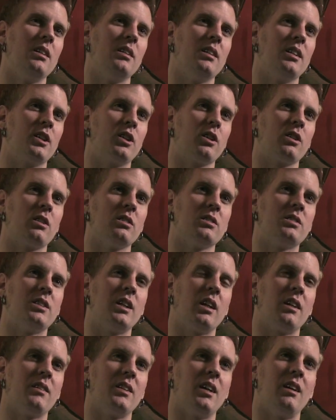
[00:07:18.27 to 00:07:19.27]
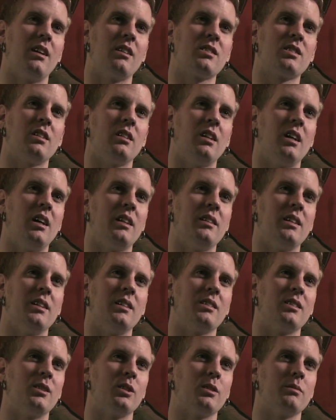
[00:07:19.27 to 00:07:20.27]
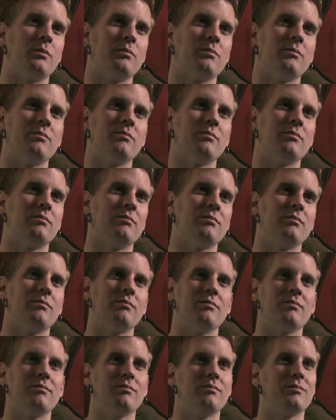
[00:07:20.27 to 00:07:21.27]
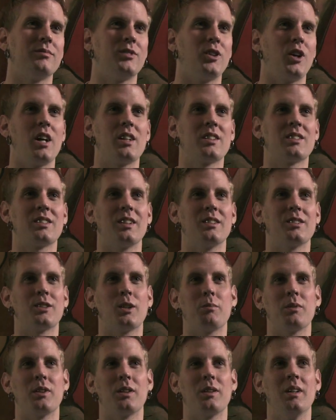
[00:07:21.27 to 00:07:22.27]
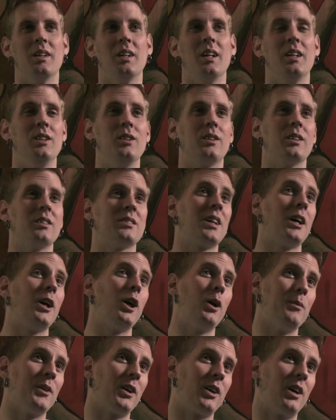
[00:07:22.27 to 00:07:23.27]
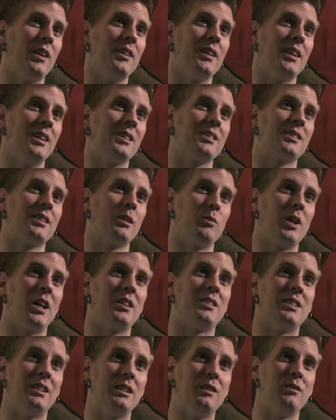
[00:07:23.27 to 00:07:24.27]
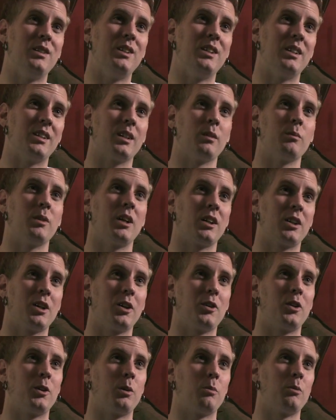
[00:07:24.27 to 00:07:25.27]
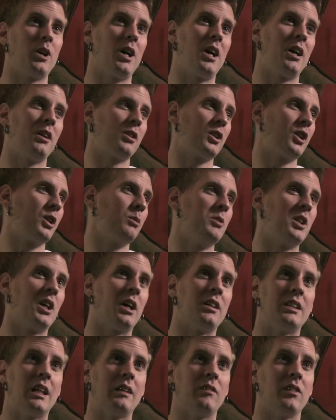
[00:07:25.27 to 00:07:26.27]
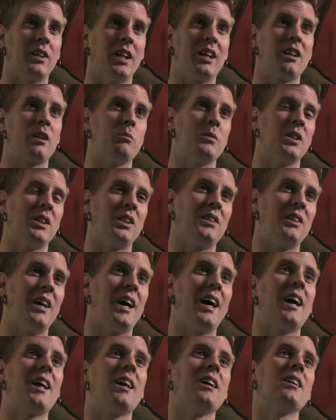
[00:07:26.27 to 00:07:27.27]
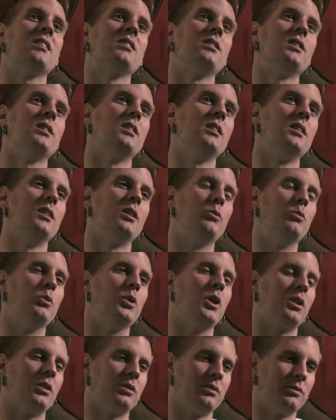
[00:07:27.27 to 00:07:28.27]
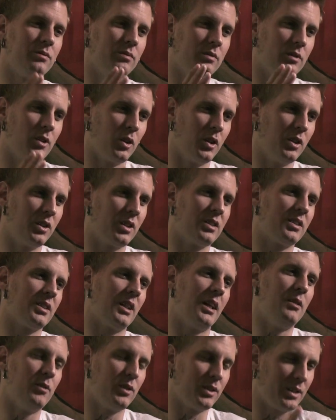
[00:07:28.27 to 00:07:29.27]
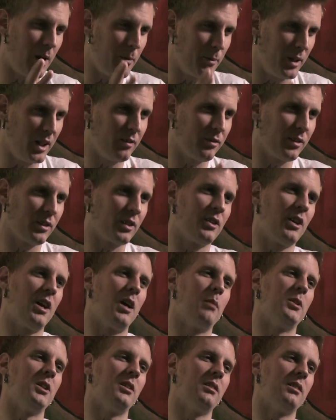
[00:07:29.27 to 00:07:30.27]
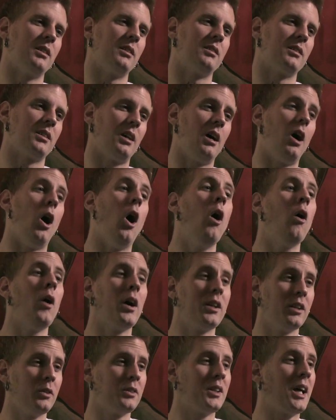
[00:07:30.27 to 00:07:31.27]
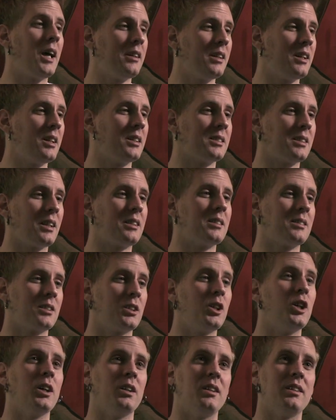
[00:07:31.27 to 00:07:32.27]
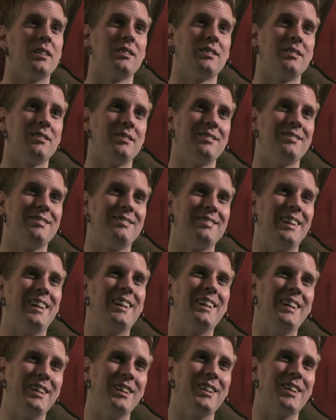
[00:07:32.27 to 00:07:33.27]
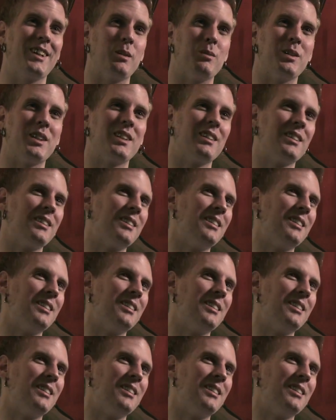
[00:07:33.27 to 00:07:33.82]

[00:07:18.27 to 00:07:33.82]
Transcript: the girls down at the hair salon that your grandson's open. You can tell him that he's going to be on TV, going to be on Conan O'Brien, or going to be on David Letterman, and that will, or you can say he was nominated for a Grammy, and they say, oh, I know what that is. That's good. You know what I mean?